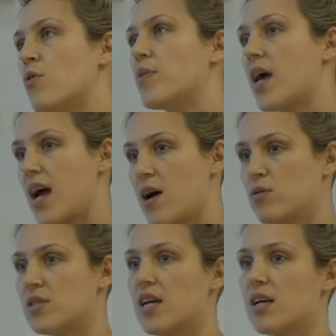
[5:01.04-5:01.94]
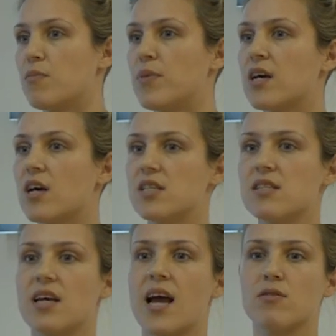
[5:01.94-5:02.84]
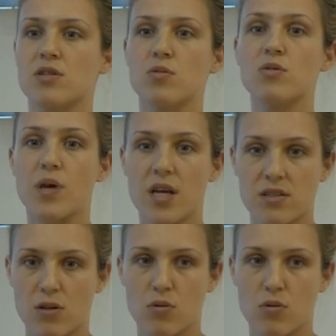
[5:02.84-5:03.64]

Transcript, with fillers: from their housing because the housing was being